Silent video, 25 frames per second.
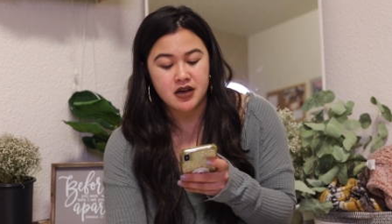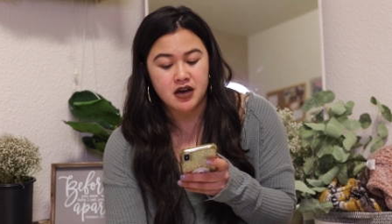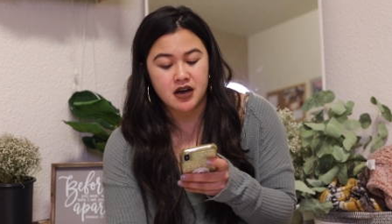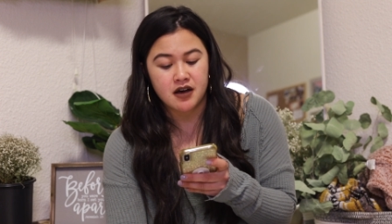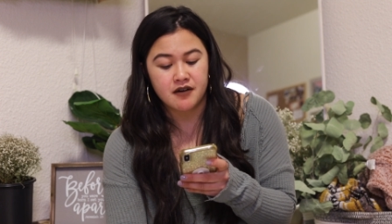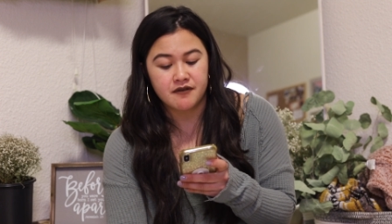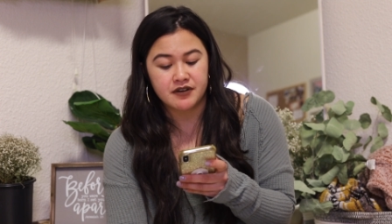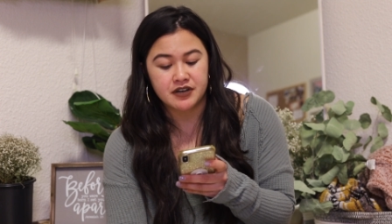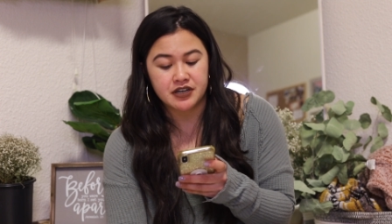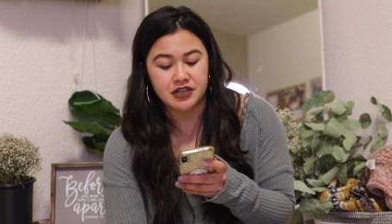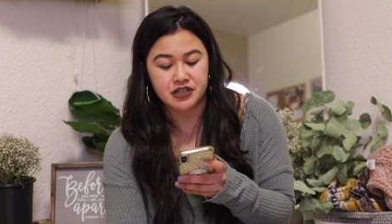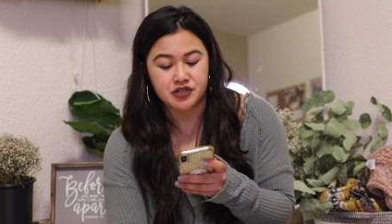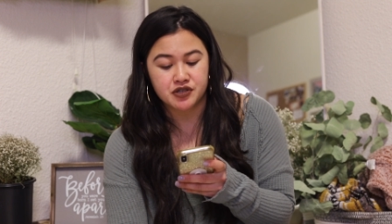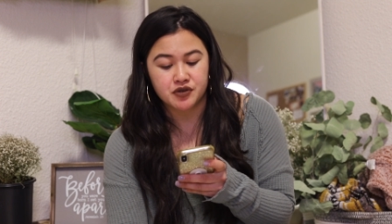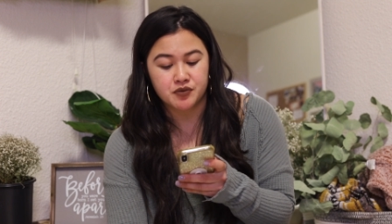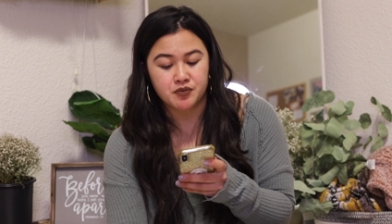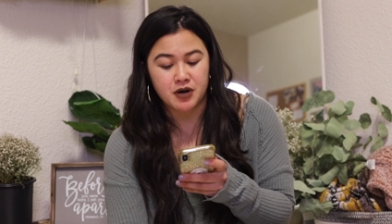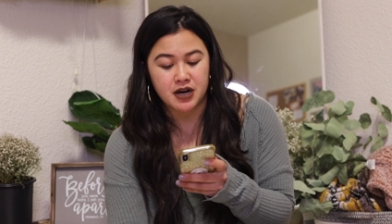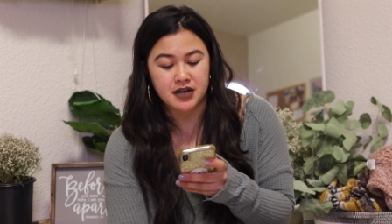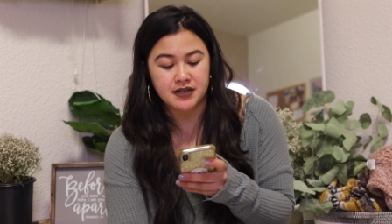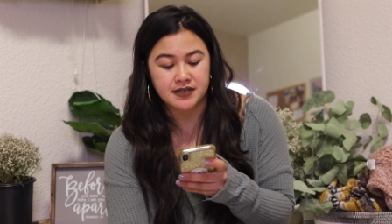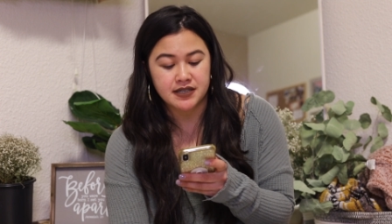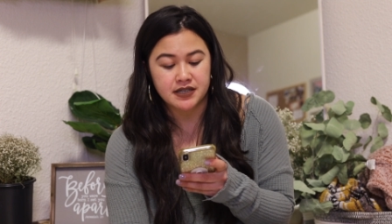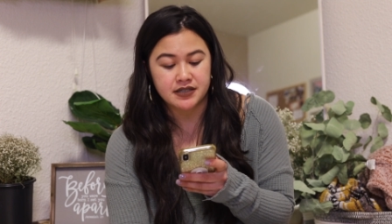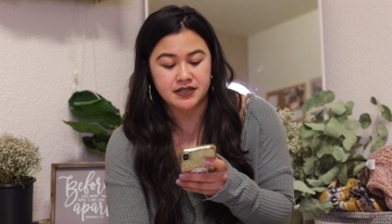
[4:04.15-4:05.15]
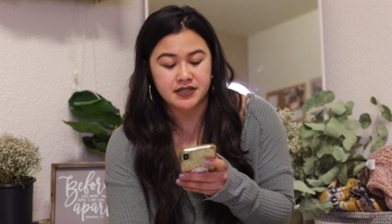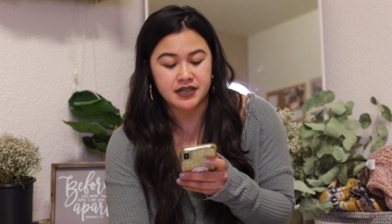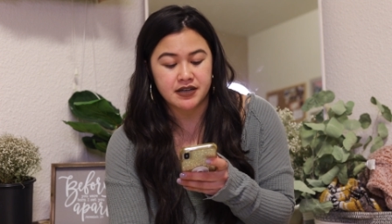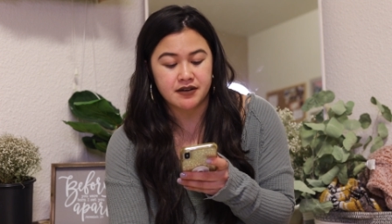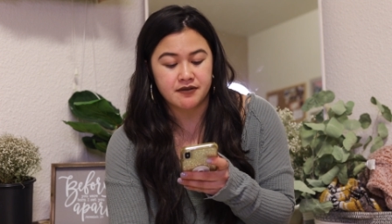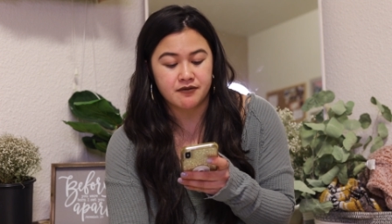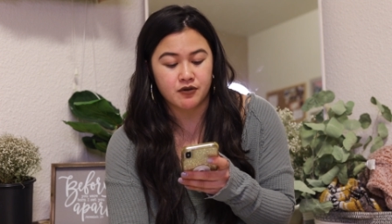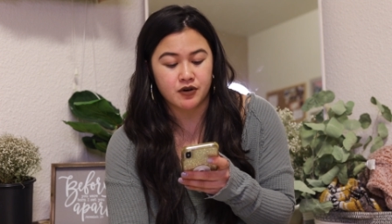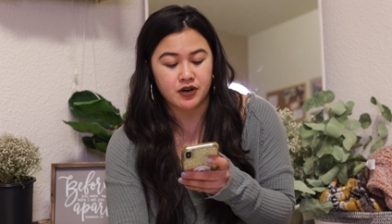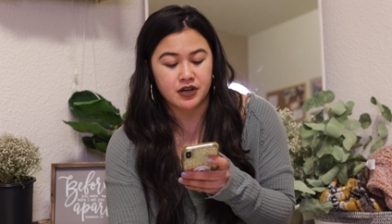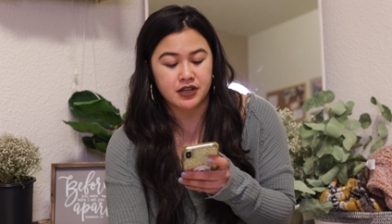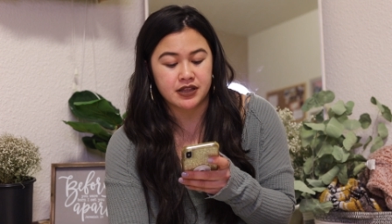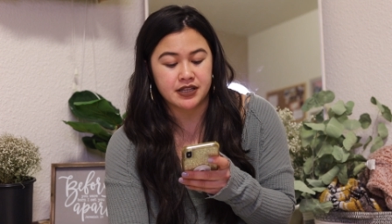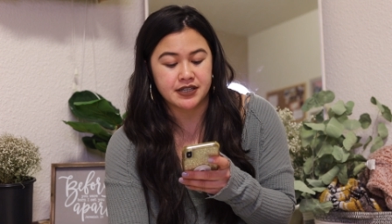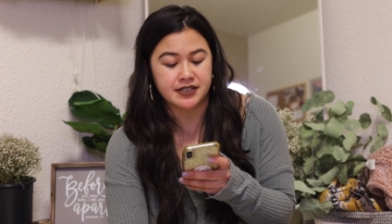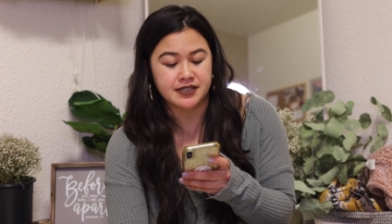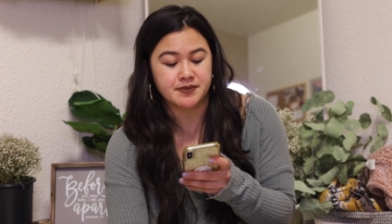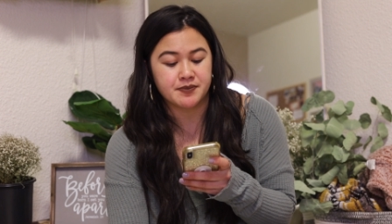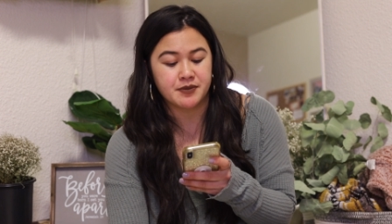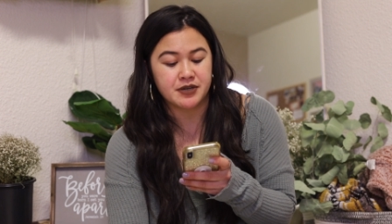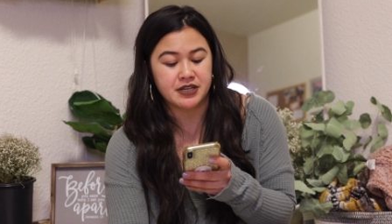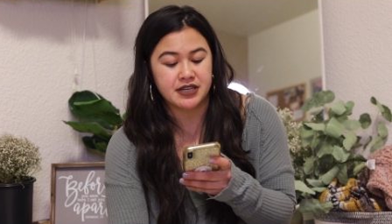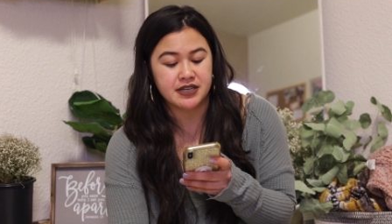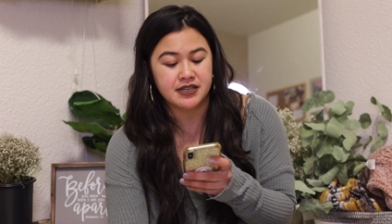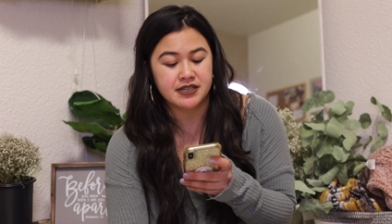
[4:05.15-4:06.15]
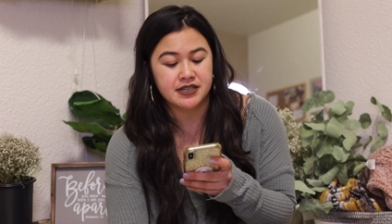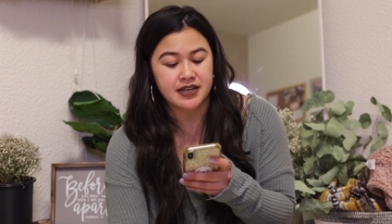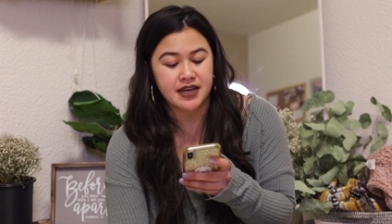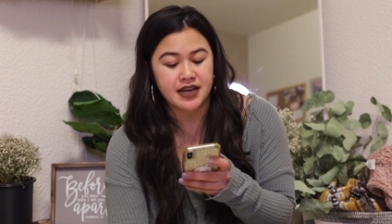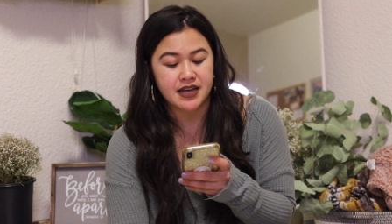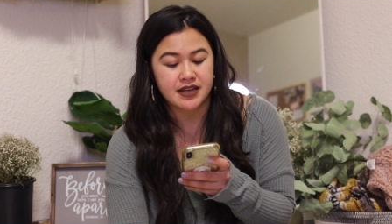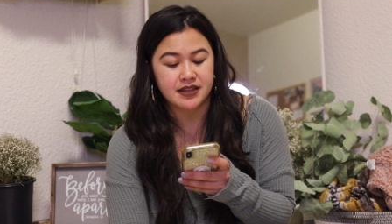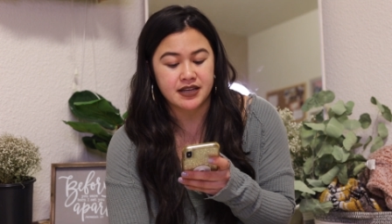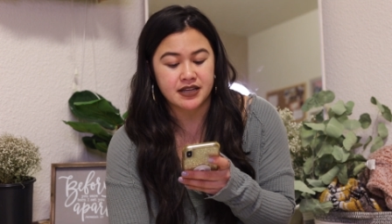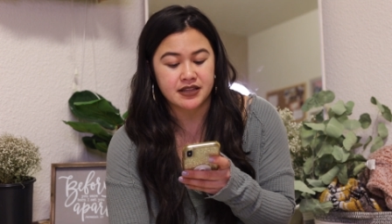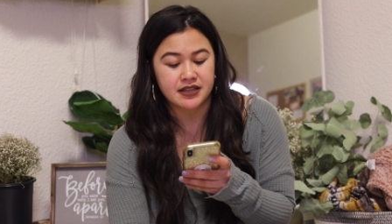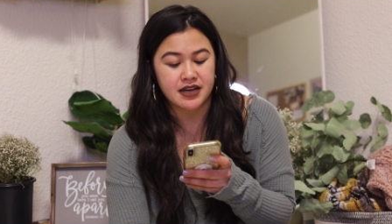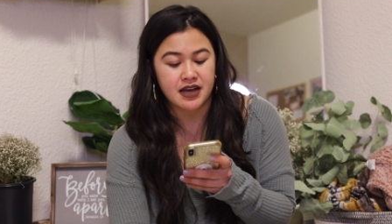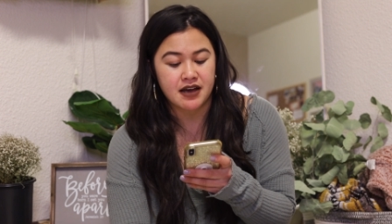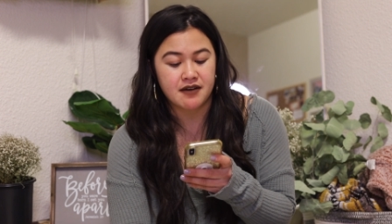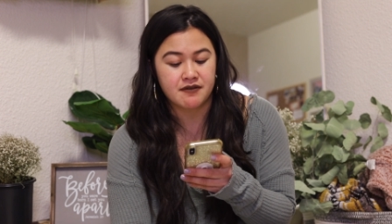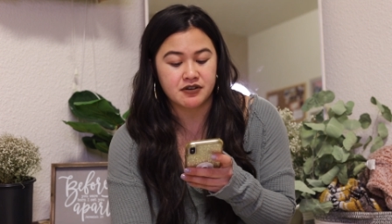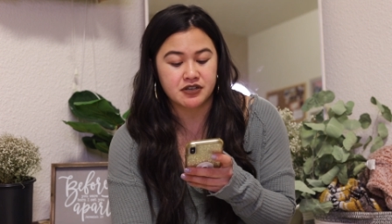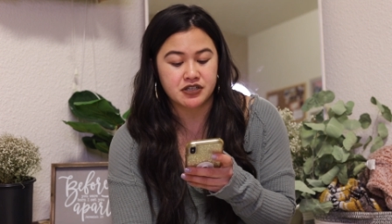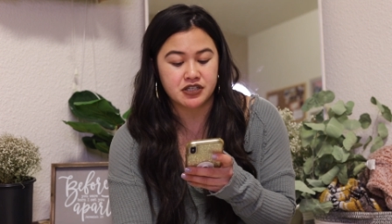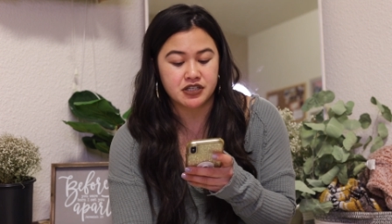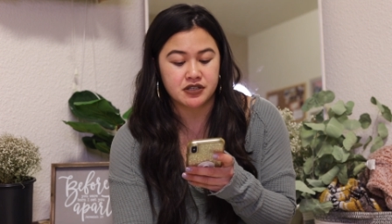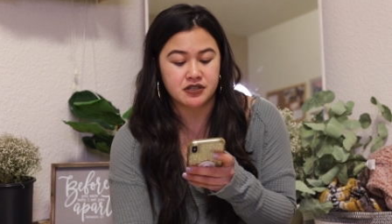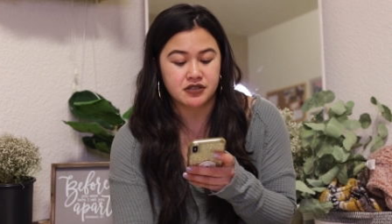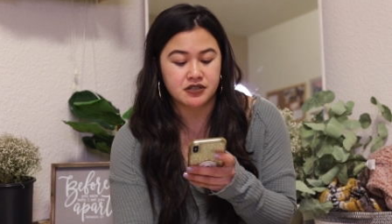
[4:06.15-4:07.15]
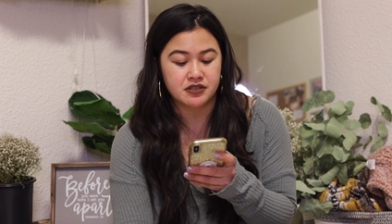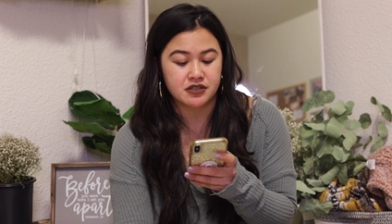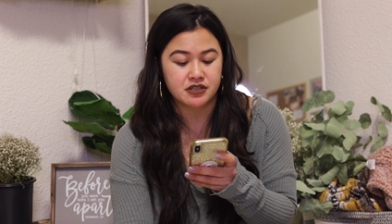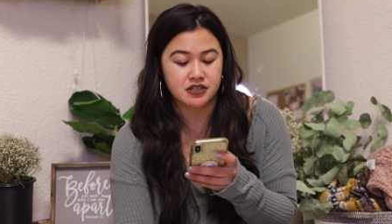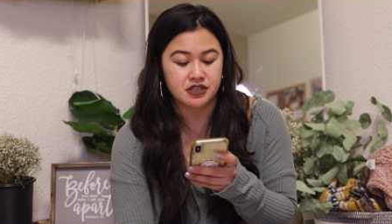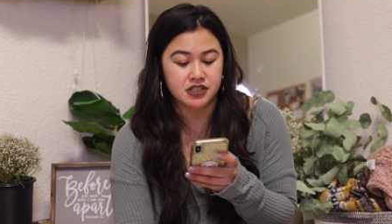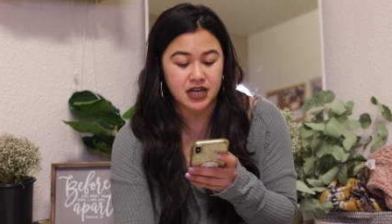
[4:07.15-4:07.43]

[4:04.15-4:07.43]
of initial processing for enlistment indicate that they have a child,